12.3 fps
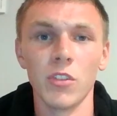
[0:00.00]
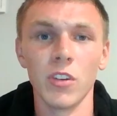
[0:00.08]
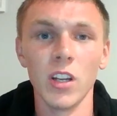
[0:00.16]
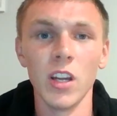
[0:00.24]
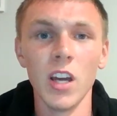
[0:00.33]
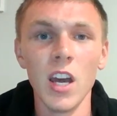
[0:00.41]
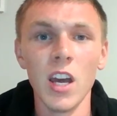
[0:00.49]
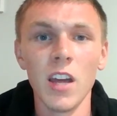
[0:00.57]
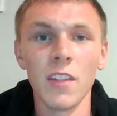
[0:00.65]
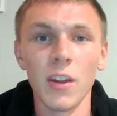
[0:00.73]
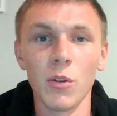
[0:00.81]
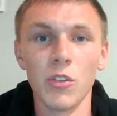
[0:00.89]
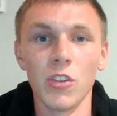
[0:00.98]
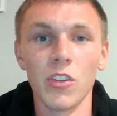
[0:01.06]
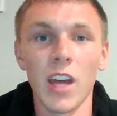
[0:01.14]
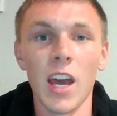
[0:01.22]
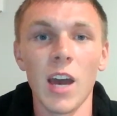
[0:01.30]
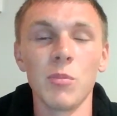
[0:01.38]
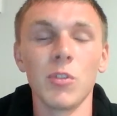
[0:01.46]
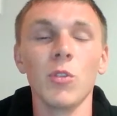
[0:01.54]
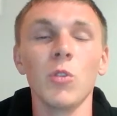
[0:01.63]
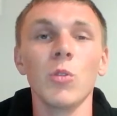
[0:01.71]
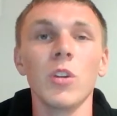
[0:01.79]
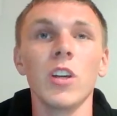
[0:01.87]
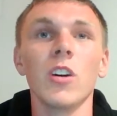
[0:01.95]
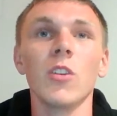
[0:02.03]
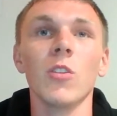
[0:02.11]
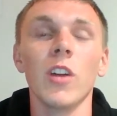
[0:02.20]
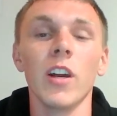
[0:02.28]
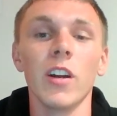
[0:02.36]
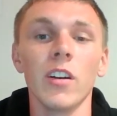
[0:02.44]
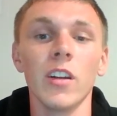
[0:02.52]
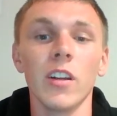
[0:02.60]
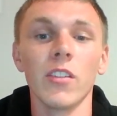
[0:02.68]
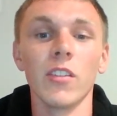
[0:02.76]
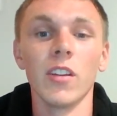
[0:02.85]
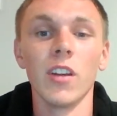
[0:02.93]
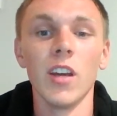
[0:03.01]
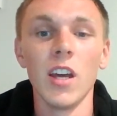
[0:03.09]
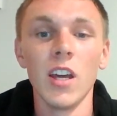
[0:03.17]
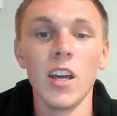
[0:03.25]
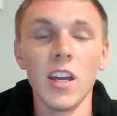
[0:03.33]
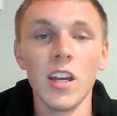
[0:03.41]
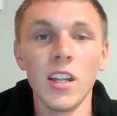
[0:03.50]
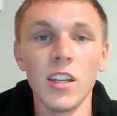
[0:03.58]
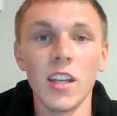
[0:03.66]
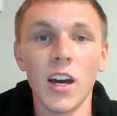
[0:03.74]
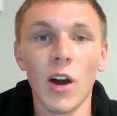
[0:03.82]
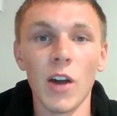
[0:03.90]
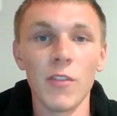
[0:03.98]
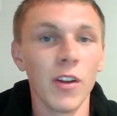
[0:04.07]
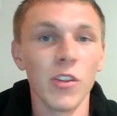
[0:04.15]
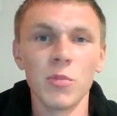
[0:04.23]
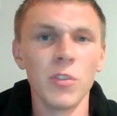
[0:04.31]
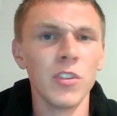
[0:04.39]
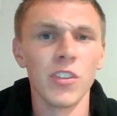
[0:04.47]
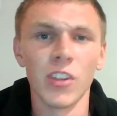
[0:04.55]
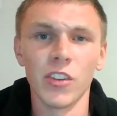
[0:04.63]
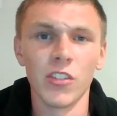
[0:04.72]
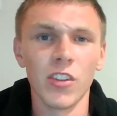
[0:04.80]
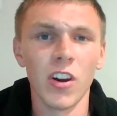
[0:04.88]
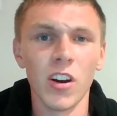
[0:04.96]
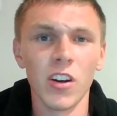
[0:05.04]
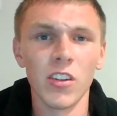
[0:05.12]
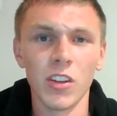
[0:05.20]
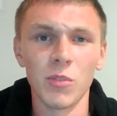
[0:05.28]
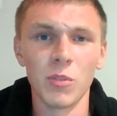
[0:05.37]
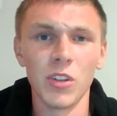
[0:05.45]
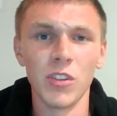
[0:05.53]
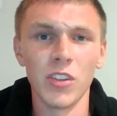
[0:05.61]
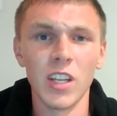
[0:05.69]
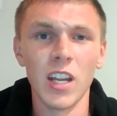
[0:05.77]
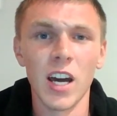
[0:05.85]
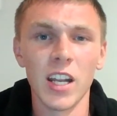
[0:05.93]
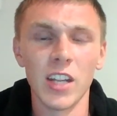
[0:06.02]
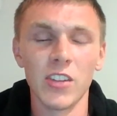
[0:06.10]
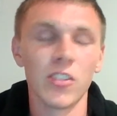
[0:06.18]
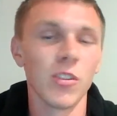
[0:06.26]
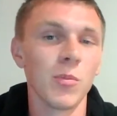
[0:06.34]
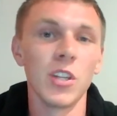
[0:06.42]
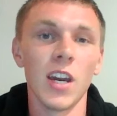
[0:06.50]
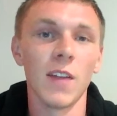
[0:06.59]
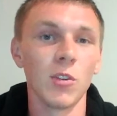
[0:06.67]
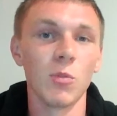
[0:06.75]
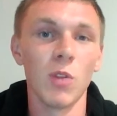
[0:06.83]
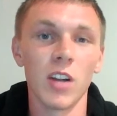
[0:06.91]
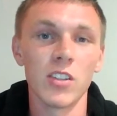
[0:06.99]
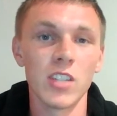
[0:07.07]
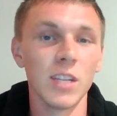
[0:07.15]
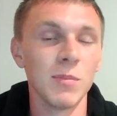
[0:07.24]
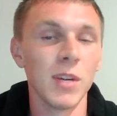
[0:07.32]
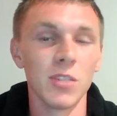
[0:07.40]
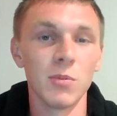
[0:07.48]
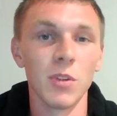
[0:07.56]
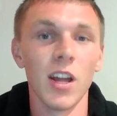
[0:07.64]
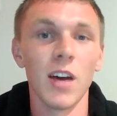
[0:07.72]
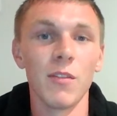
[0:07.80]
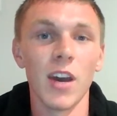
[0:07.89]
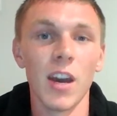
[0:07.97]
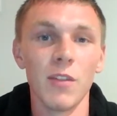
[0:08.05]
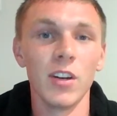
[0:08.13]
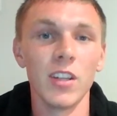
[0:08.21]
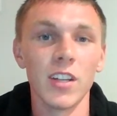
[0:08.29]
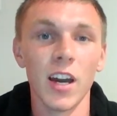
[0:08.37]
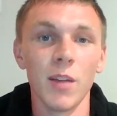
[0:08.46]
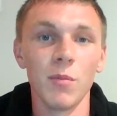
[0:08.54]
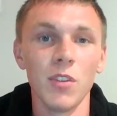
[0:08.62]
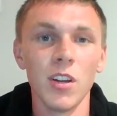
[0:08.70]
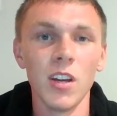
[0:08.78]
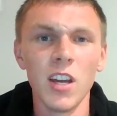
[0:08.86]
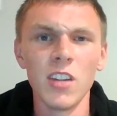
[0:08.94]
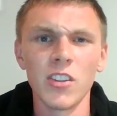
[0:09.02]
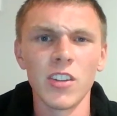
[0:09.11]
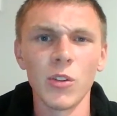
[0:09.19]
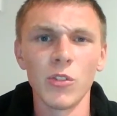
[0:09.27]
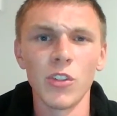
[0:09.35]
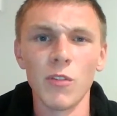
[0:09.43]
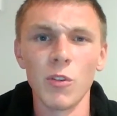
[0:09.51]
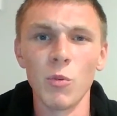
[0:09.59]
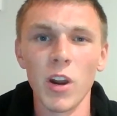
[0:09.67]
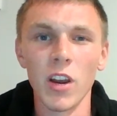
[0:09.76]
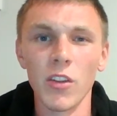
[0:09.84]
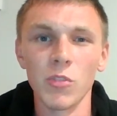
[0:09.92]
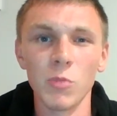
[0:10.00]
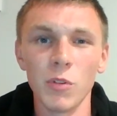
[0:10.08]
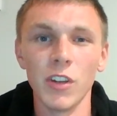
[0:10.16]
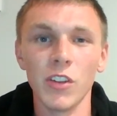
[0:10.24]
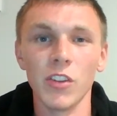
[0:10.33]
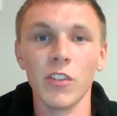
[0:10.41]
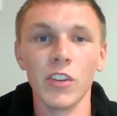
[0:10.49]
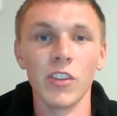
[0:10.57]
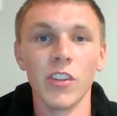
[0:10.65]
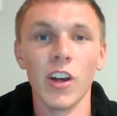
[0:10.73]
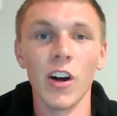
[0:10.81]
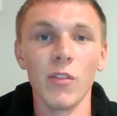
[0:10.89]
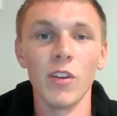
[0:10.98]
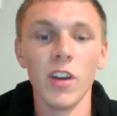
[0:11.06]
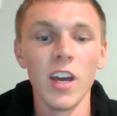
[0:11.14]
Street that was just absolutely hilarious. Now, I found this movie just on Stars, and when you see it on, it's just something you have to watch, and it makes me laugh every time. Just how self-aware this movie is of itself.